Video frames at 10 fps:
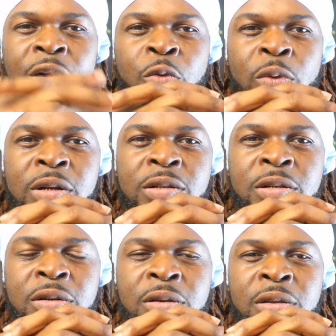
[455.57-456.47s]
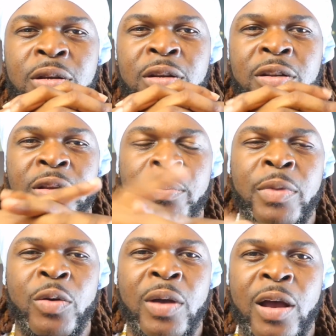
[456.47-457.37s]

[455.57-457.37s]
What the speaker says: or went to the mirror